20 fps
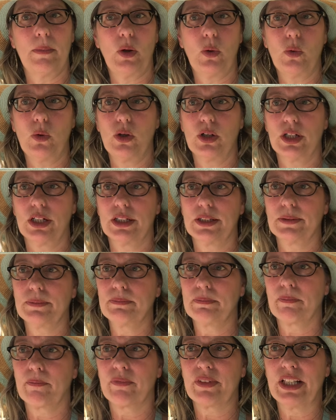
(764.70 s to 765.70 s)
or
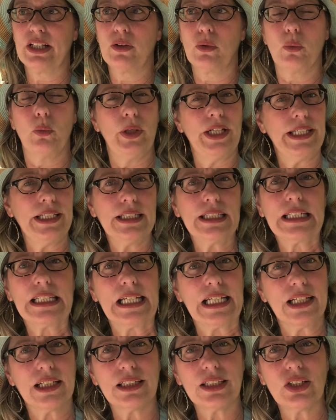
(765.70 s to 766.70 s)
weed
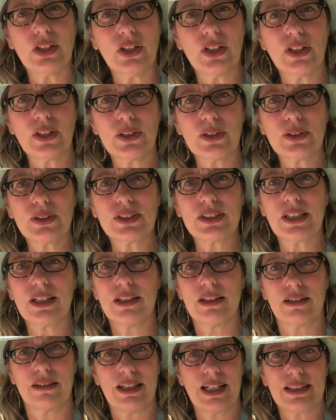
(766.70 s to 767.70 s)
killers.
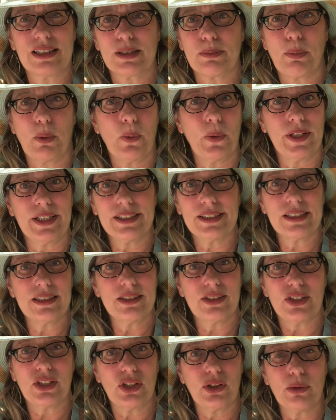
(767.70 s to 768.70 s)
That's poison
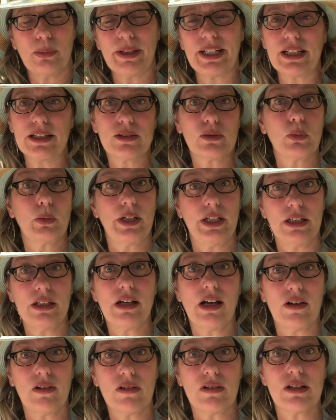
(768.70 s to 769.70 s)
too, because we
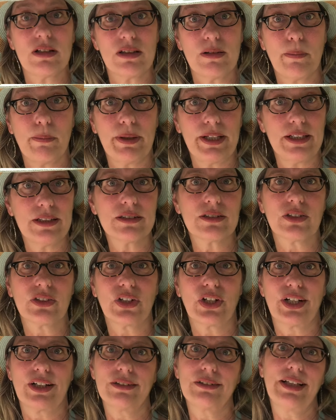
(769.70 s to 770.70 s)
know that the bees are
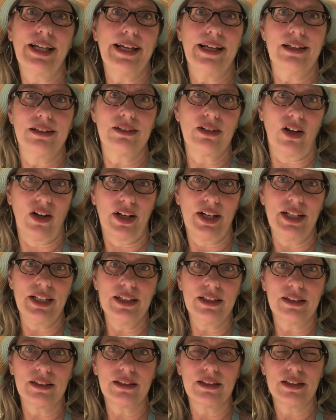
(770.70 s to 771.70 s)
going to land on
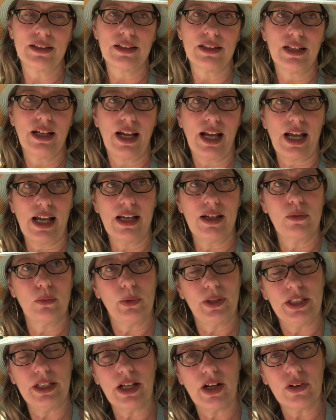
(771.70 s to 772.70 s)
it, and
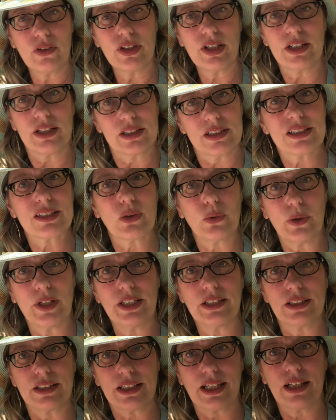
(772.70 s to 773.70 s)
we know that it's
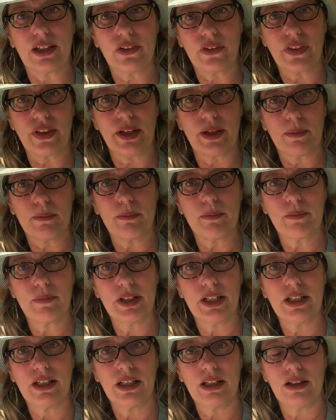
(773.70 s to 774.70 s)
going to kill them.
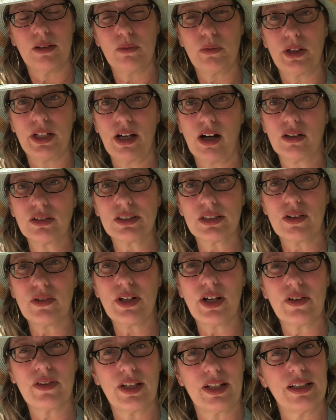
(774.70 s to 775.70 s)
And we also
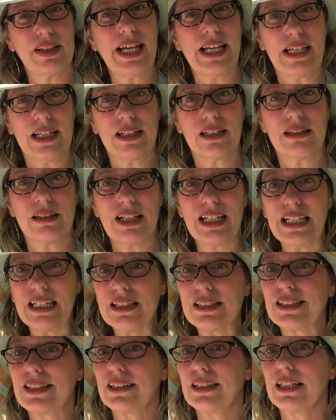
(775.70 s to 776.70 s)
know that they can
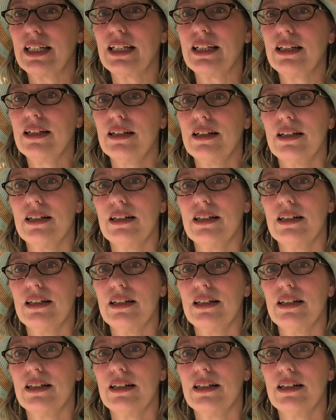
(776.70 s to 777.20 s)
easily